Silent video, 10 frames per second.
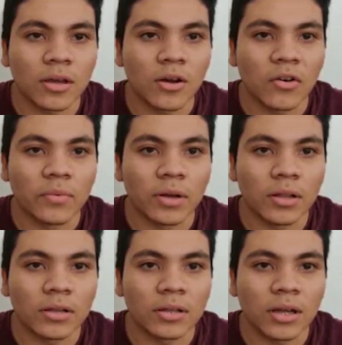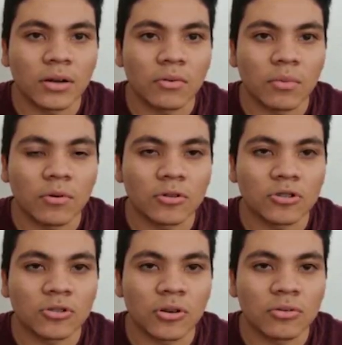of violent and
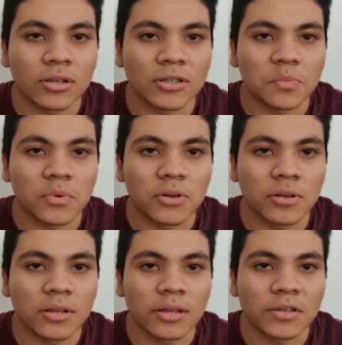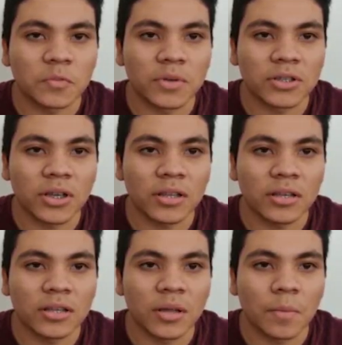revolutionary spirit,
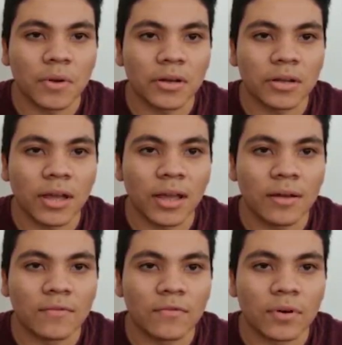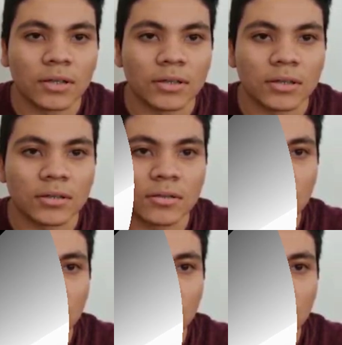especially in America and France.